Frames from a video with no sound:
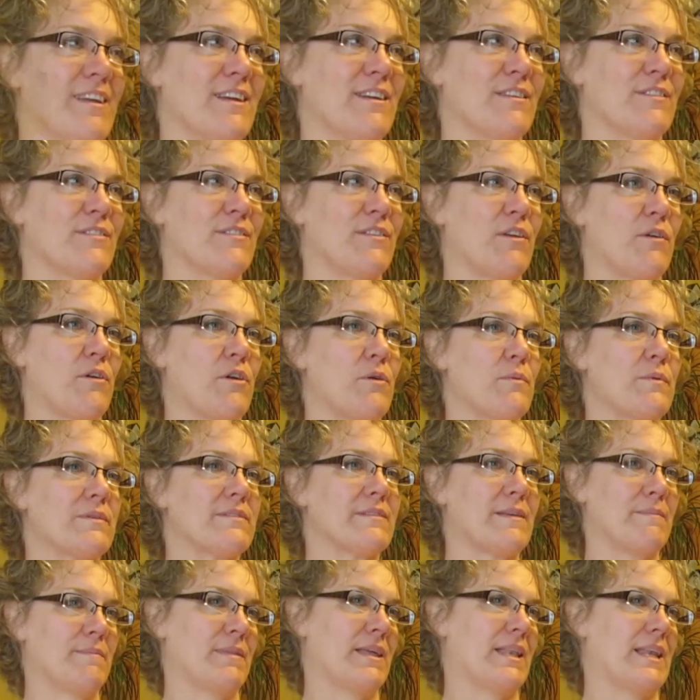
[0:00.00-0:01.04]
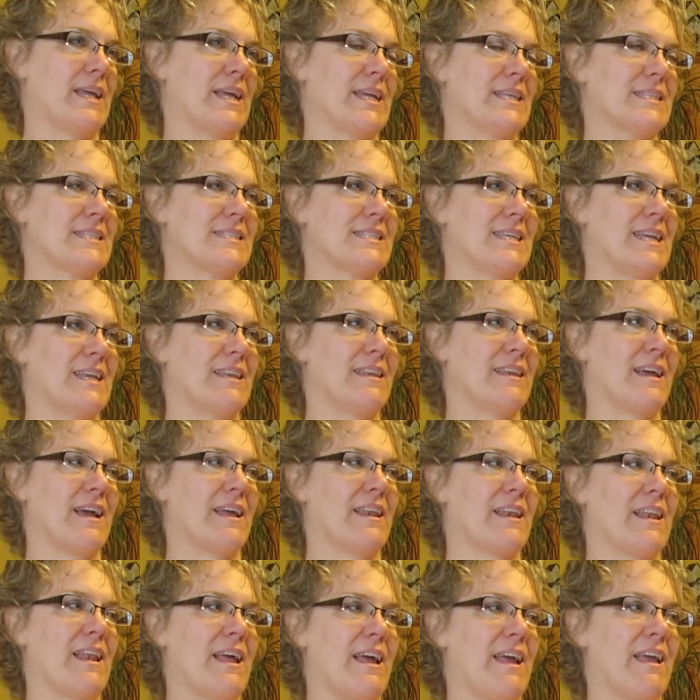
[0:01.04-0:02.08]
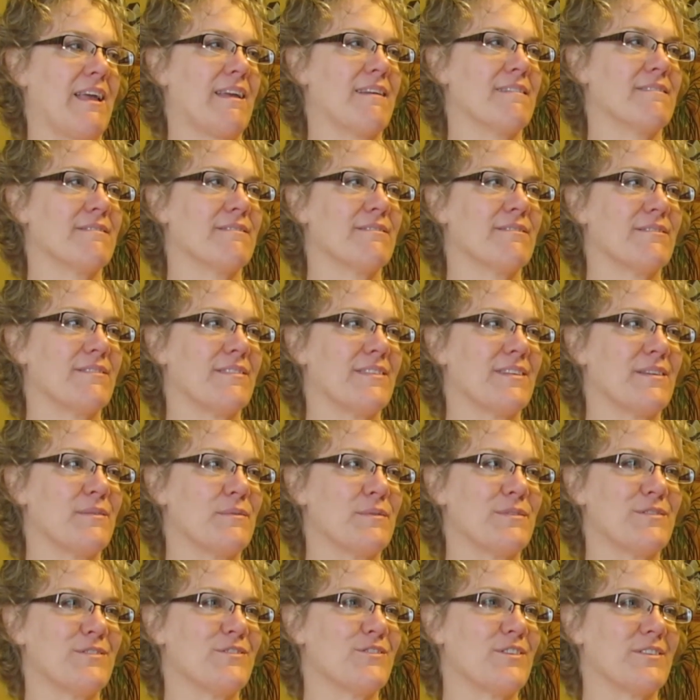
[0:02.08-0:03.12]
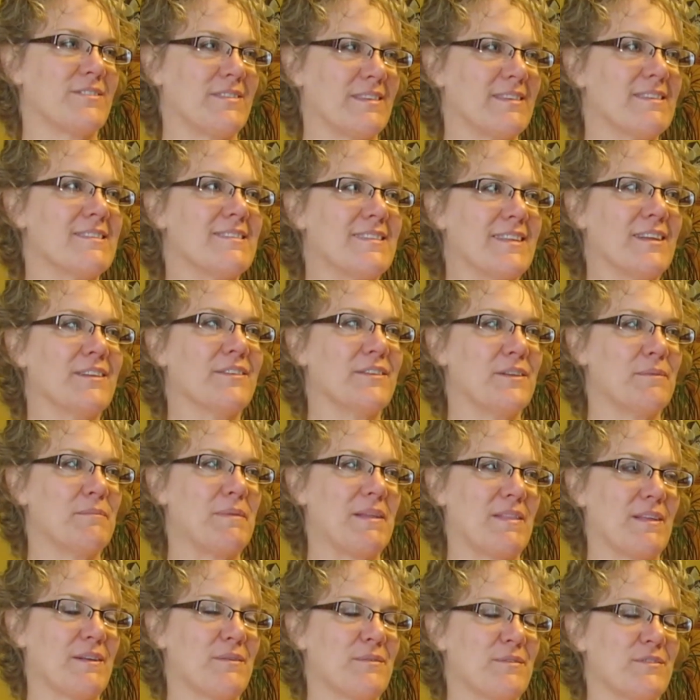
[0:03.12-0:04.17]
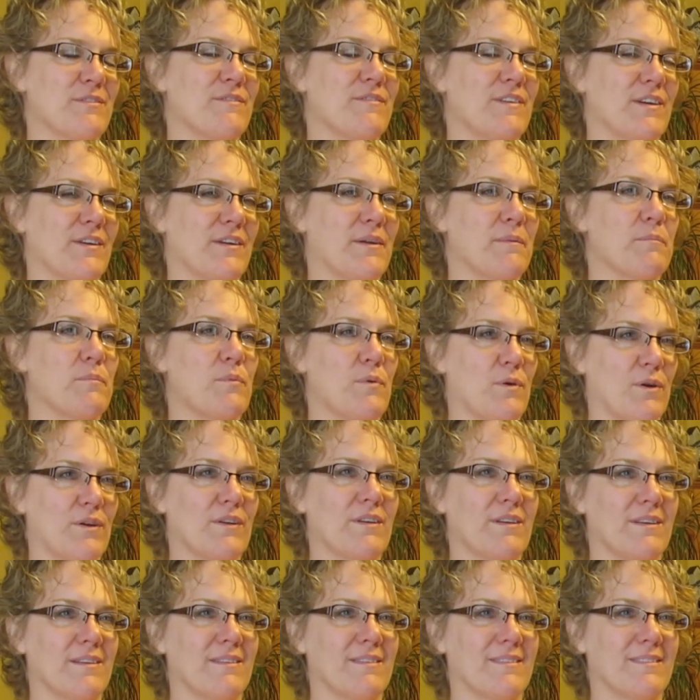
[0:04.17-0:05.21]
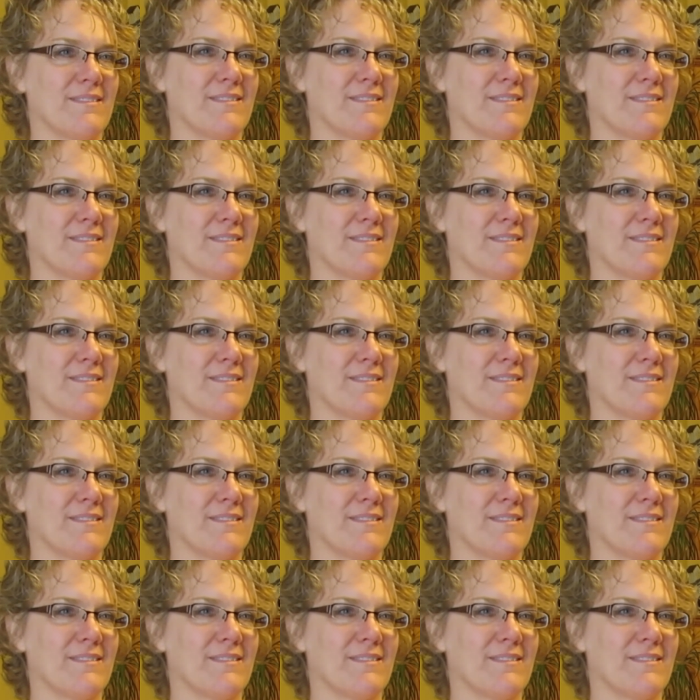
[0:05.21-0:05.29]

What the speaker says: So it was something I had seen done, and it was just instilled in me that it was very important